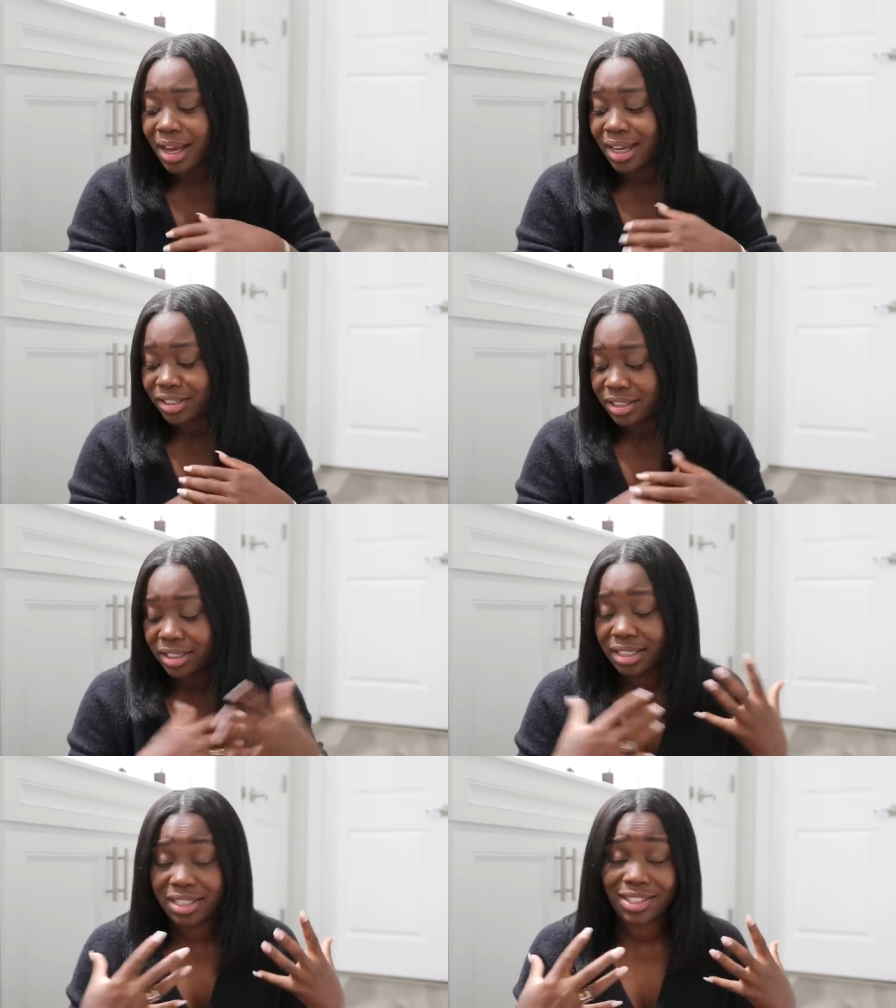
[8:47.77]
I just
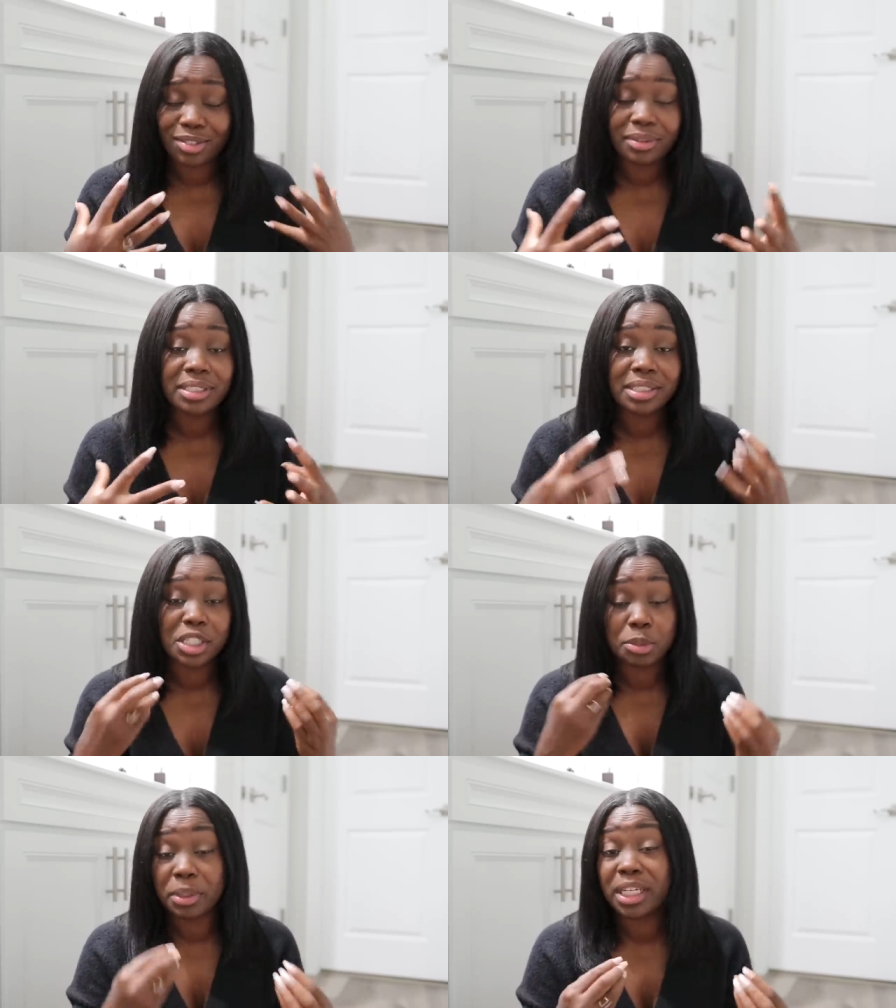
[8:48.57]
didn't see a reason
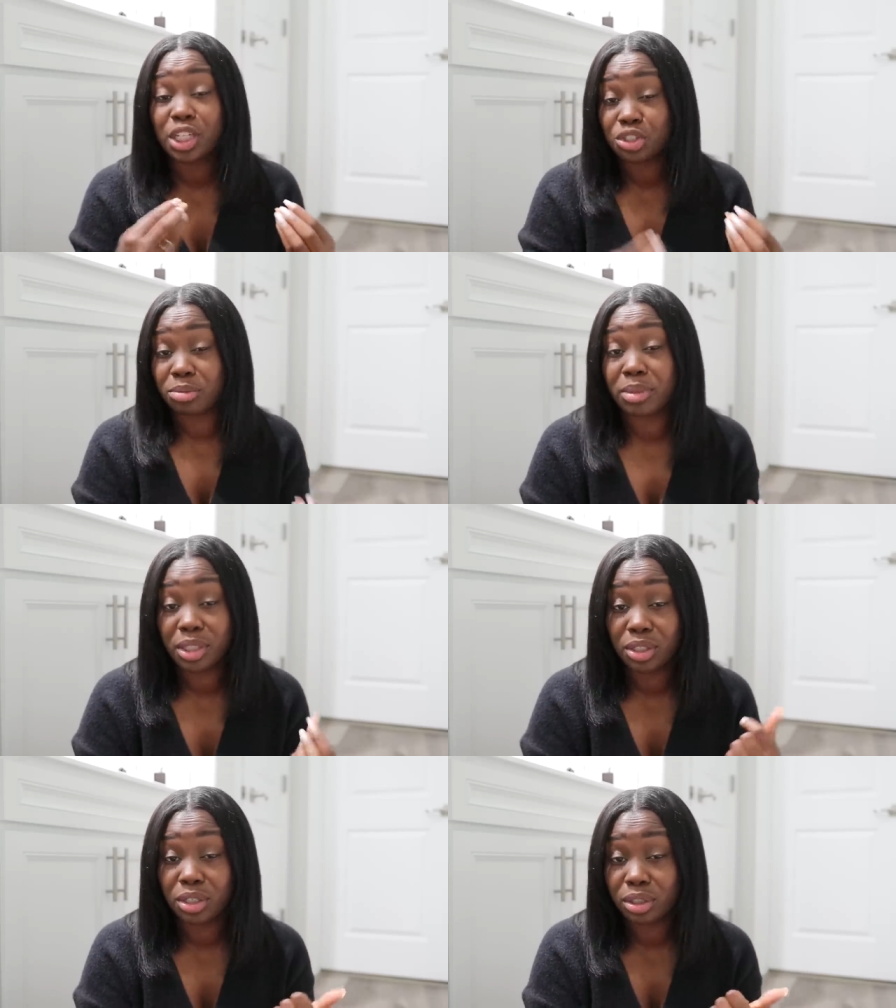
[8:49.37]
to spend extra
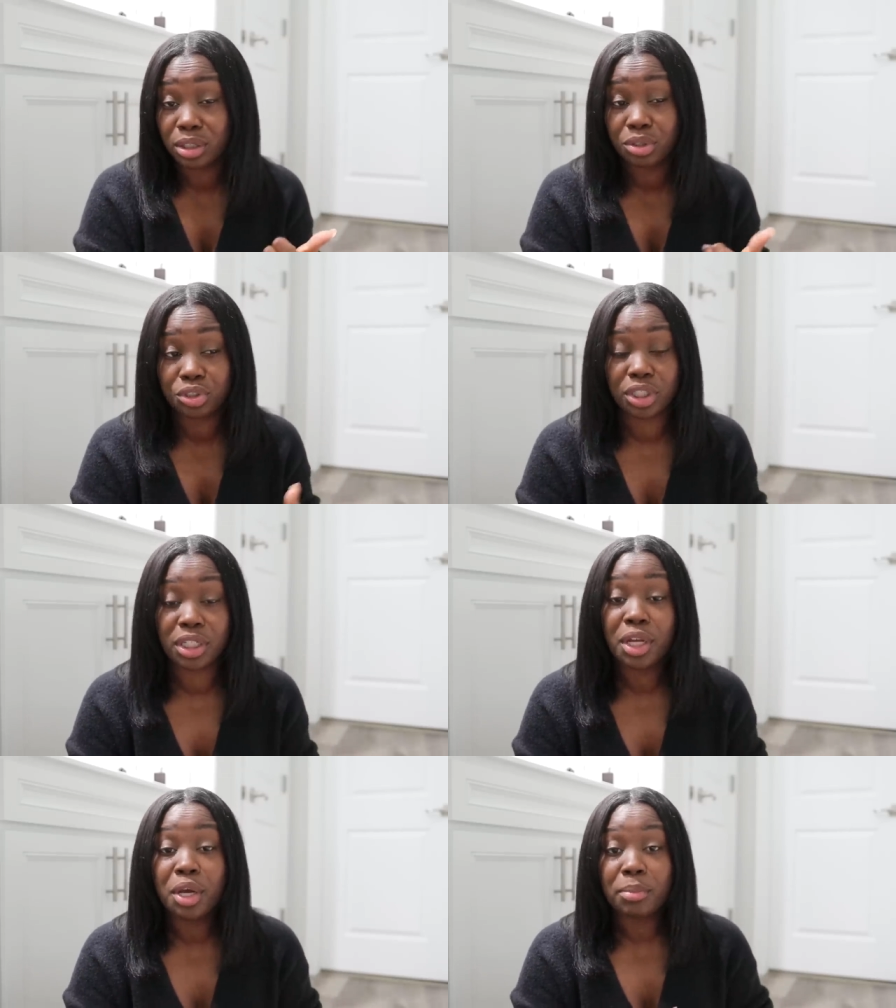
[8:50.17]
money on a lotion.